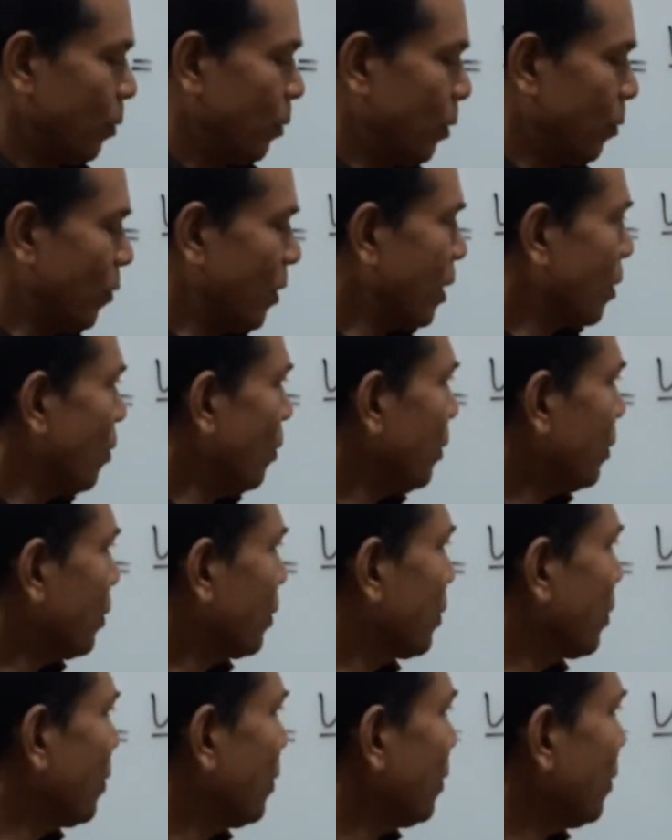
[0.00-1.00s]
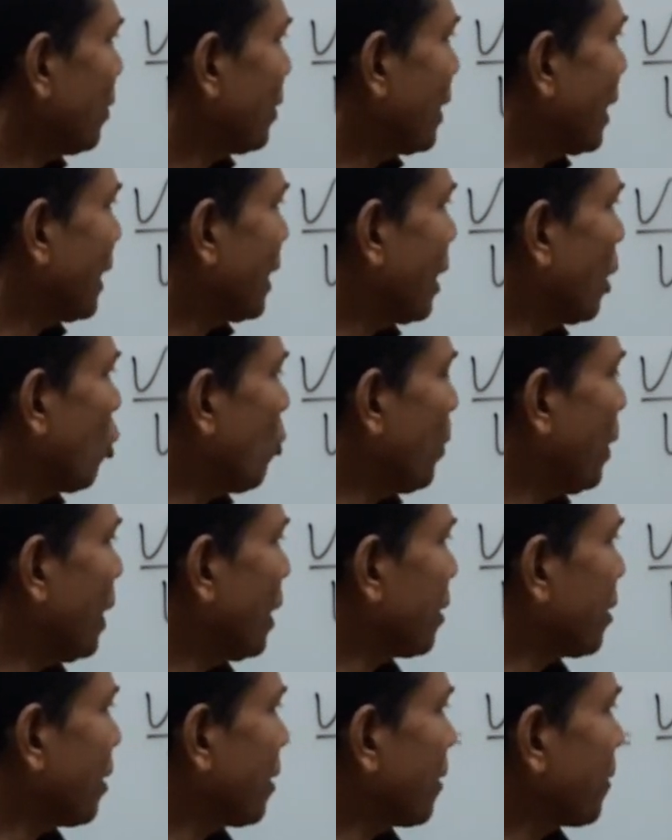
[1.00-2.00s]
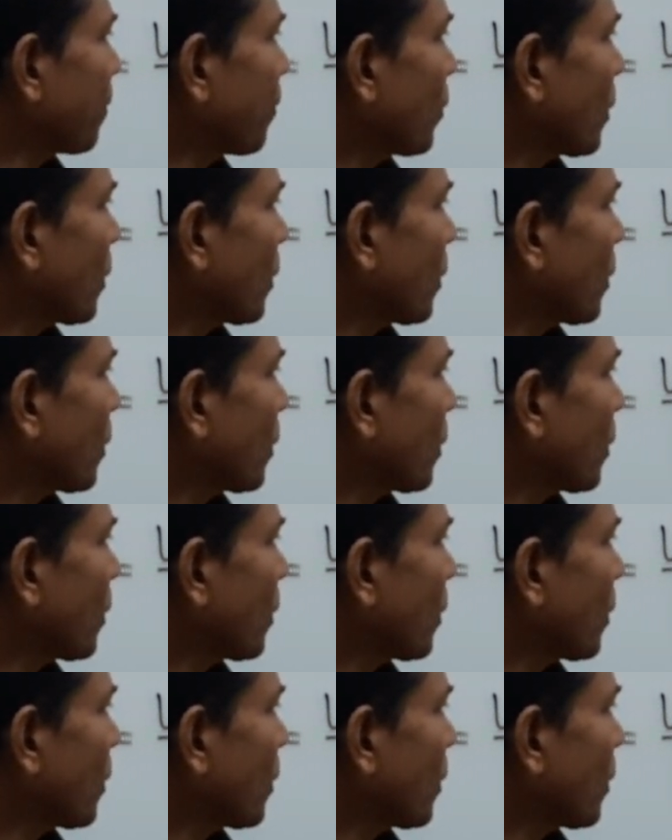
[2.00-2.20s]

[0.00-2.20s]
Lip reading: we go to the denominator.